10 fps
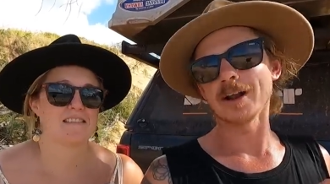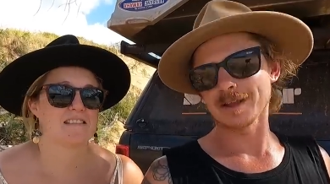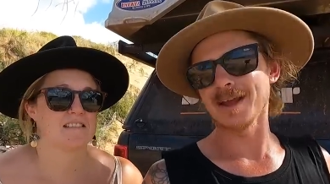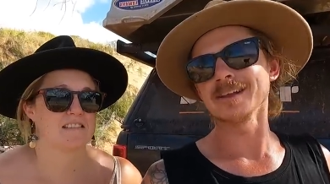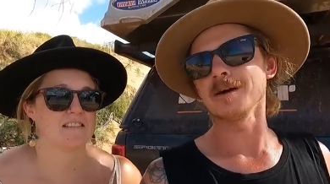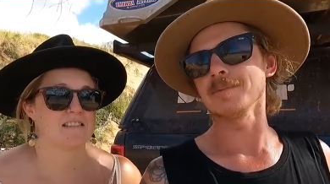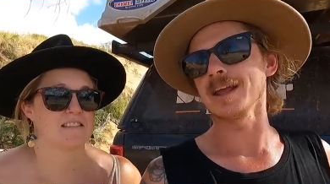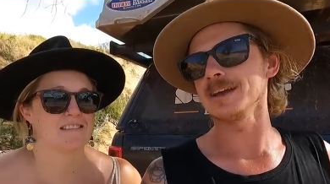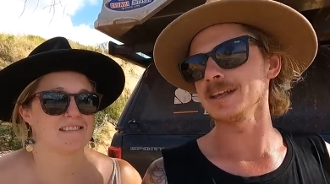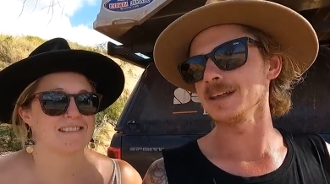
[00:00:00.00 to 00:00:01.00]
Speaker 1: recommend coming
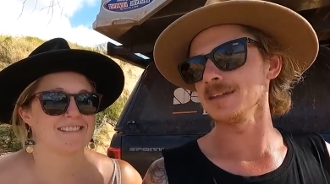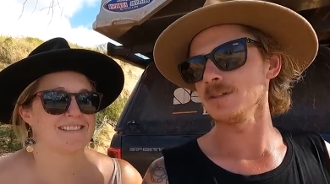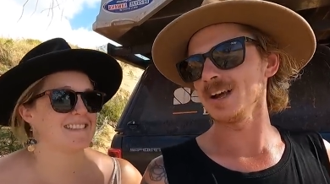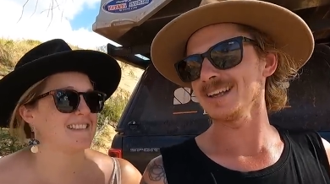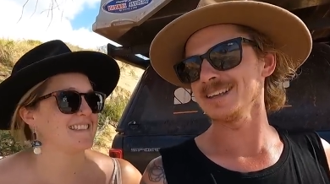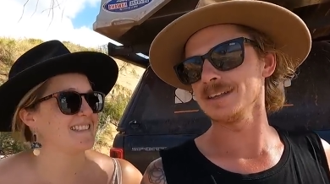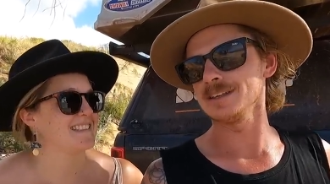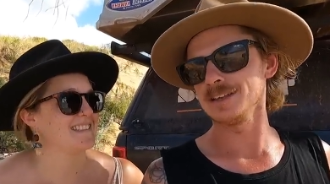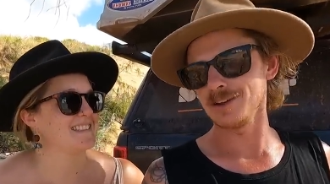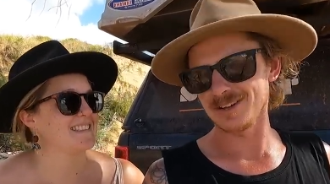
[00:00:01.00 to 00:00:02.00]
out here. Like
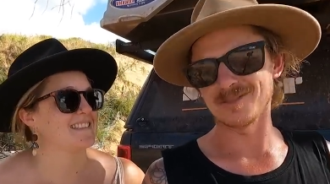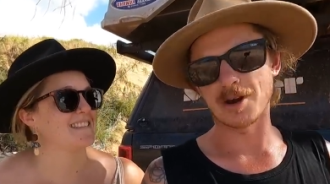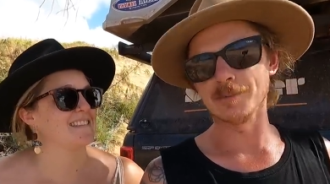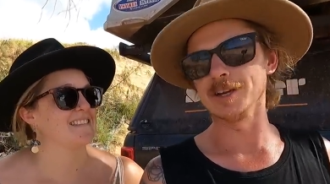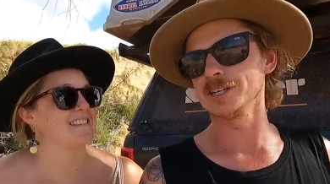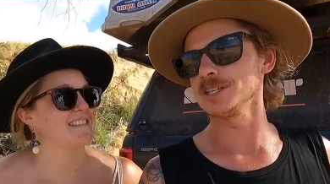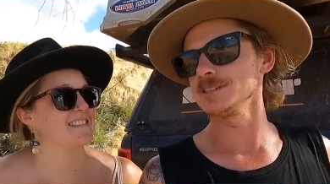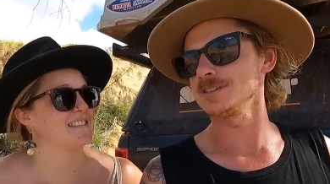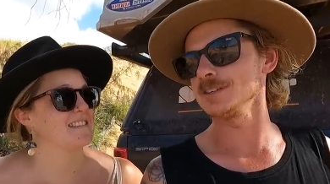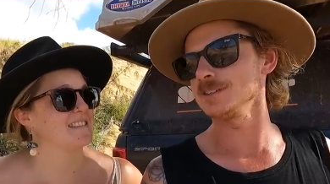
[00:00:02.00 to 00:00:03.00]
you got the rubbish,
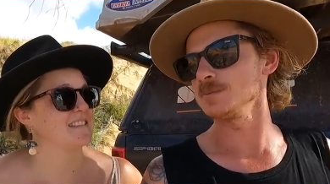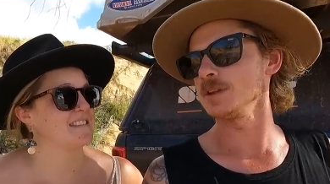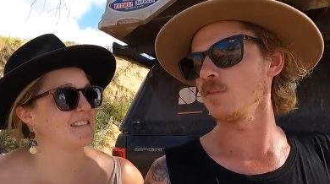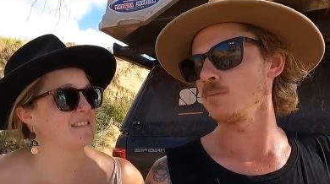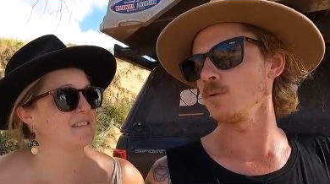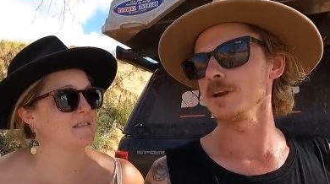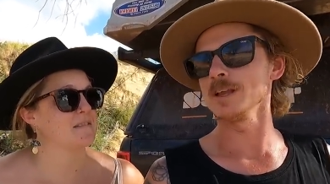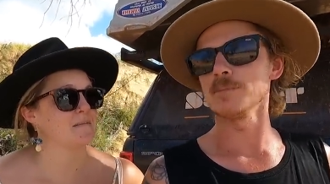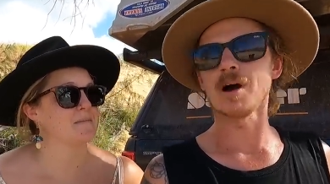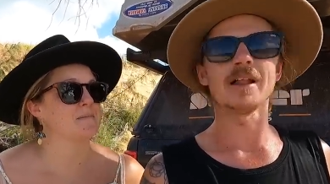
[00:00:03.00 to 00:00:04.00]
it's it's a bit off
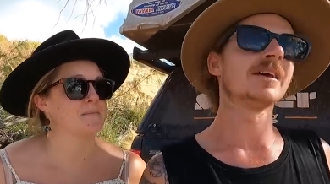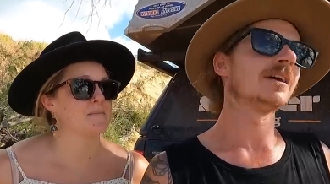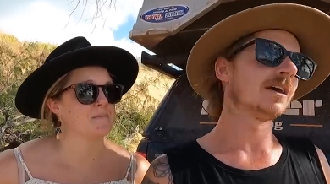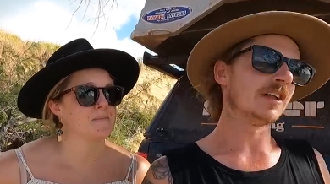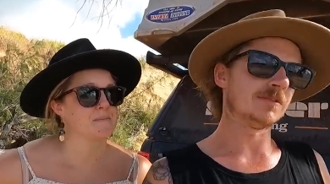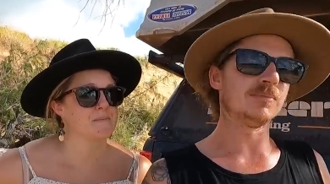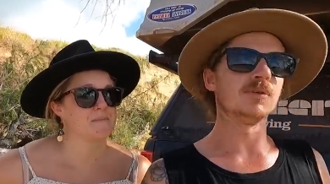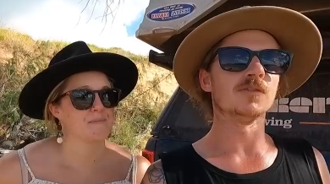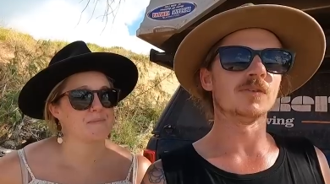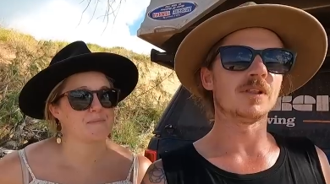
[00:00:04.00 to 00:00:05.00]
putting, but it's
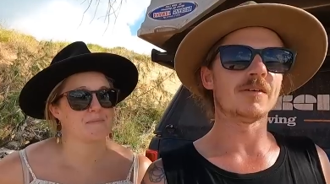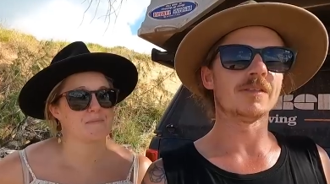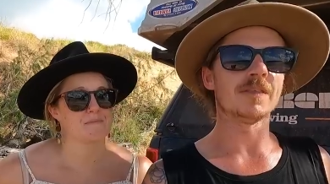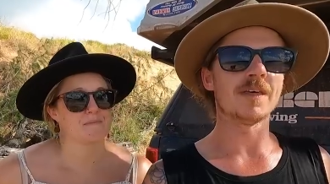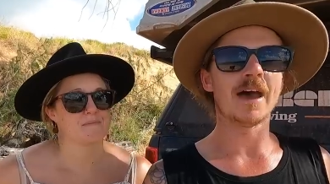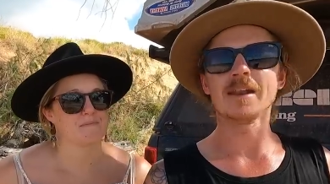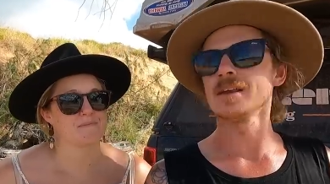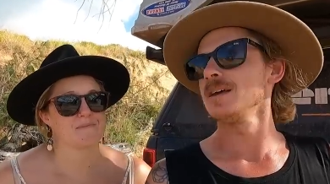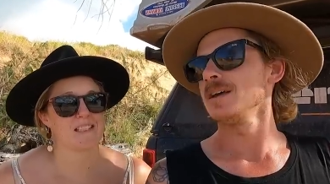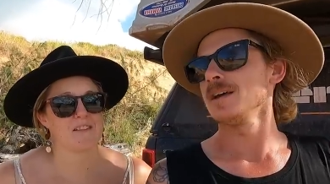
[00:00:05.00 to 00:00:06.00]
beautiful other than that.
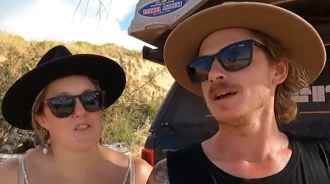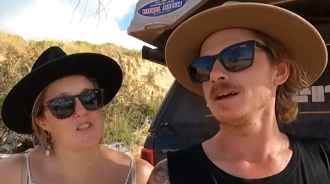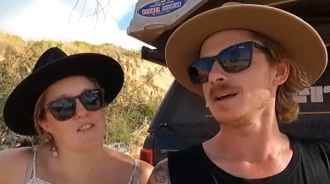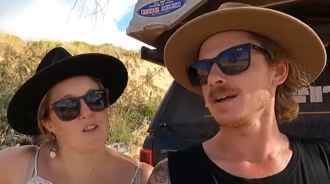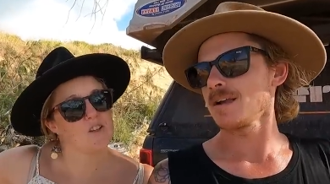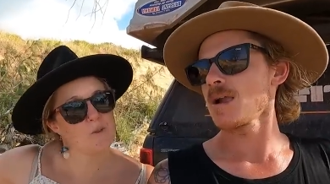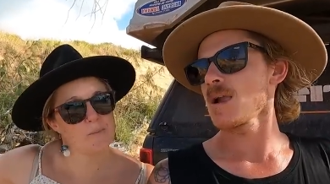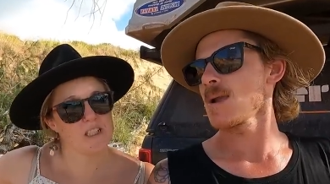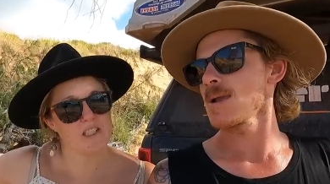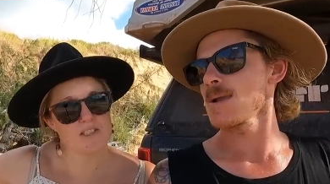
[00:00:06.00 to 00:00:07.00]
Speaker 2: Yeah, if you just don't look
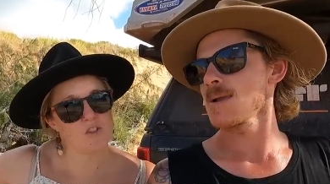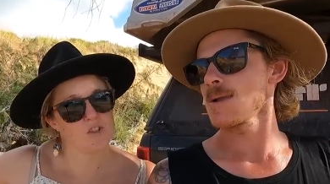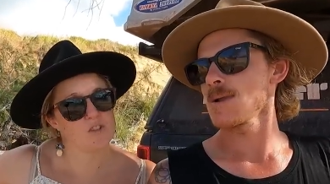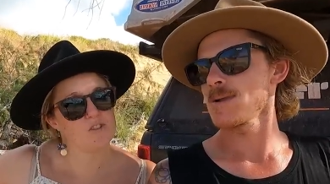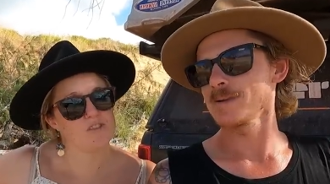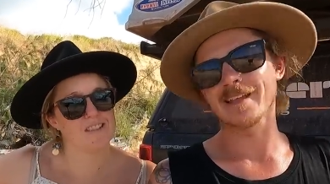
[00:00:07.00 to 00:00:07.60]
behind you.